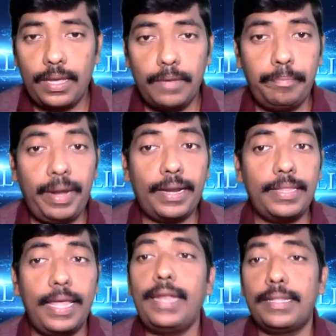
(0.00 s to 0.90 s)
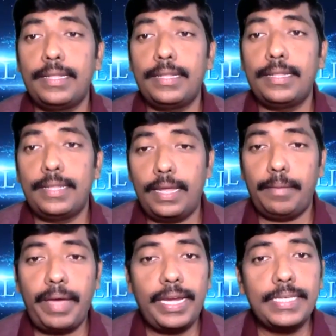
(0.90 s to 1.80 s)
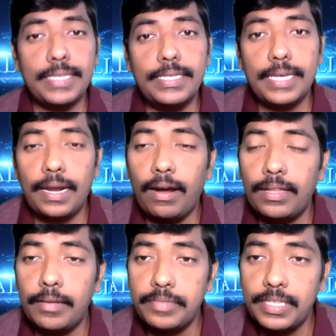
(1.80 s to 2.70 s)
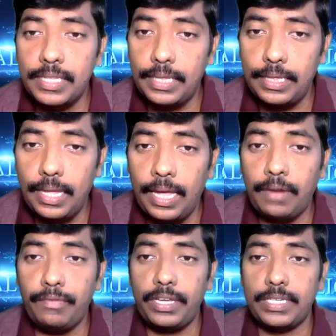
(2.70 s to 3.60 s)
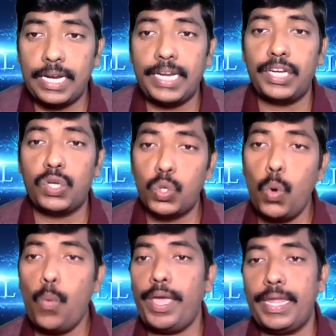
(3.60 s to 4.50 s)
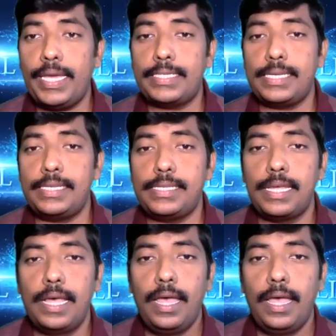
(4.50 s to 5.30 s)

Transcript: better than the remaining search algorithms. There we study two variations.